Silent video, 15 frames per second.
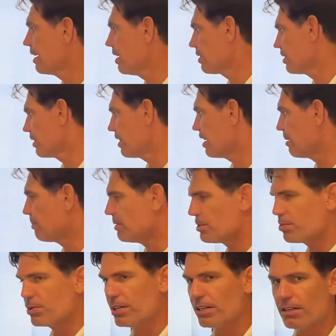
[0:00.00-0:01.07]
out on campus?
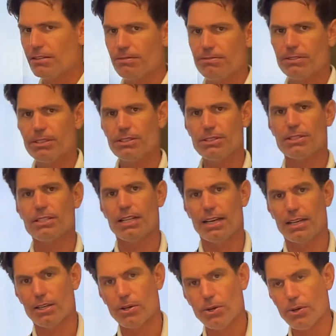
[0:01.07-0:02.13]
Where feels
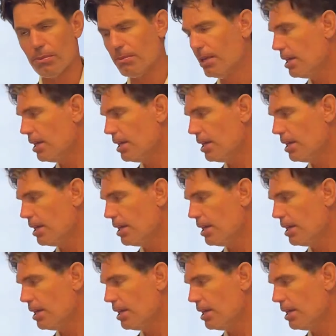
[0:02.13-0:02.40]
like home?